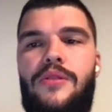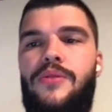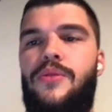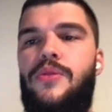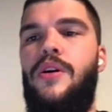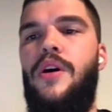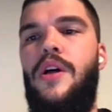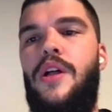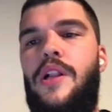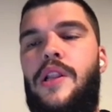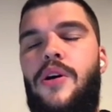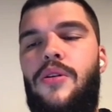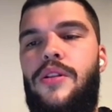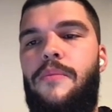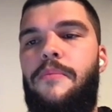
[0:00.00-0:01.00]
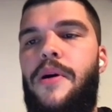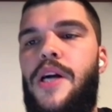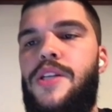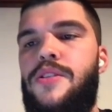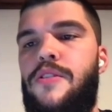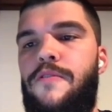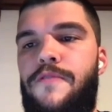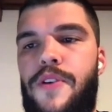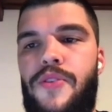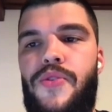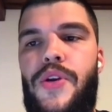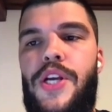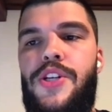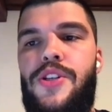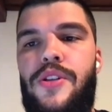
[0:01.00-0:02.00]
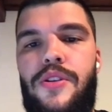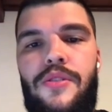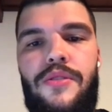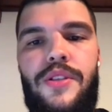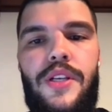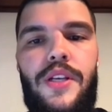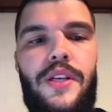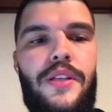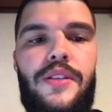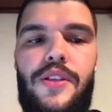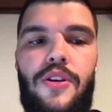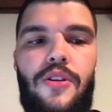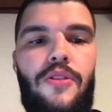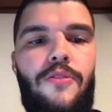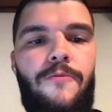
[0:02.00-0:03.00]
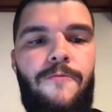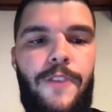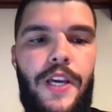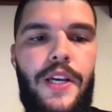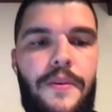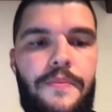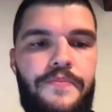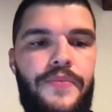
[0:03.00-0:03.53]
to load and parse configuration using ZIO config.